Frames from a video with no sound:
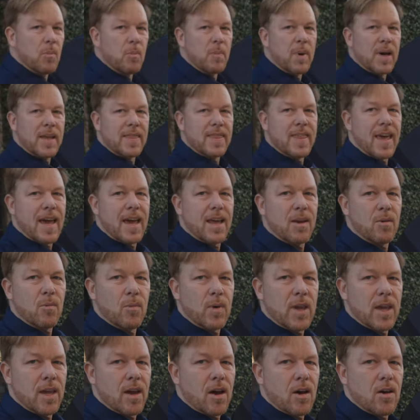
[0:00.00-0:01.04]
But that
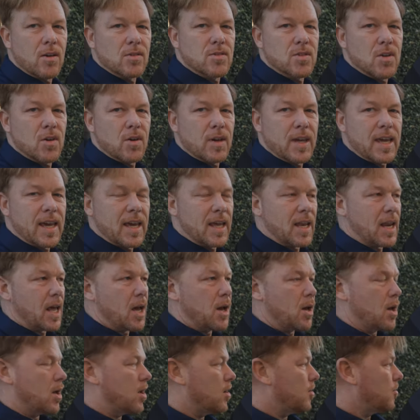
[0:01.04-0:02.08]
we also get
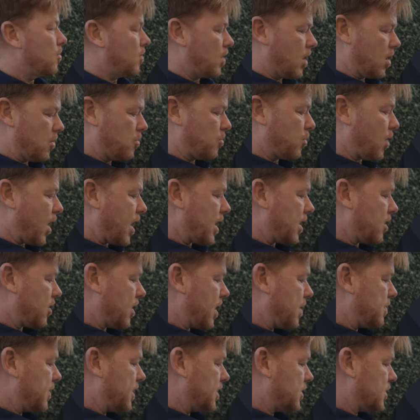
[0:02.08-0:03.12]
a brighter
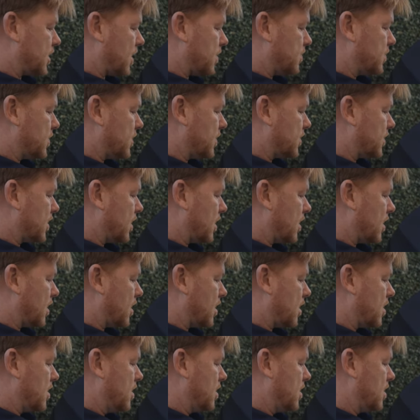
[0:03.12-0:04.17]
image. I'm just
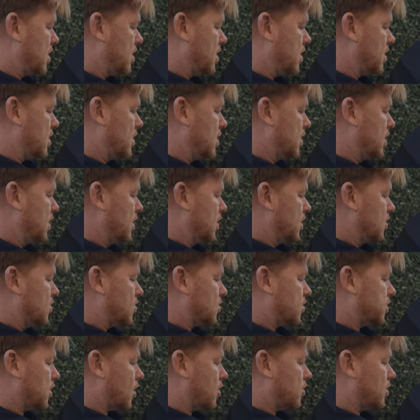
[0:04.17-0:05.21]
gonna
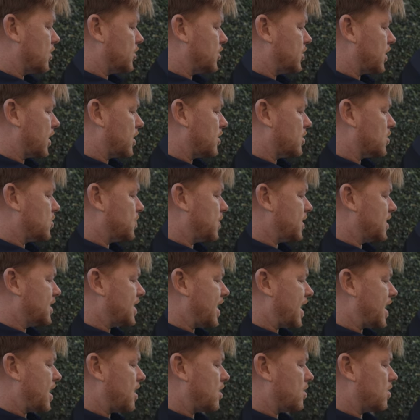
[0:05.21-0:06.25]
slow the shutter speed
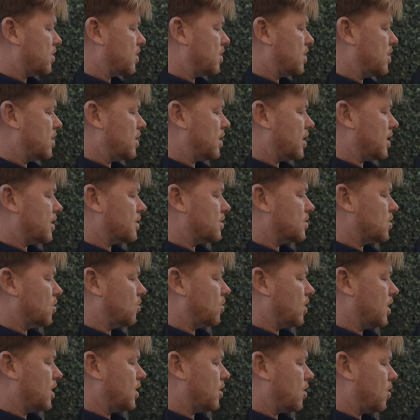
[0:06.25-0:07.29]
down to
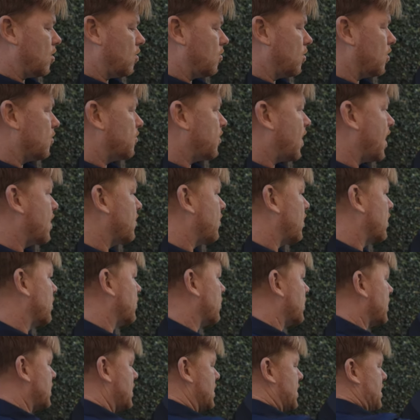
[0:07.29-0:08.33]

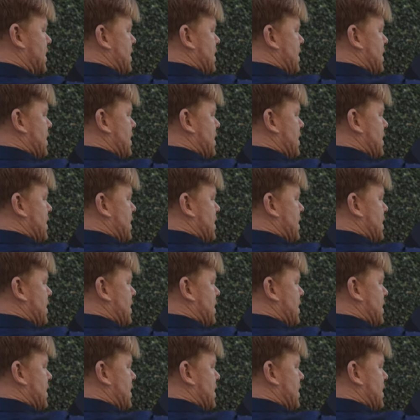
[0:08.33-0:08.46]
1/500.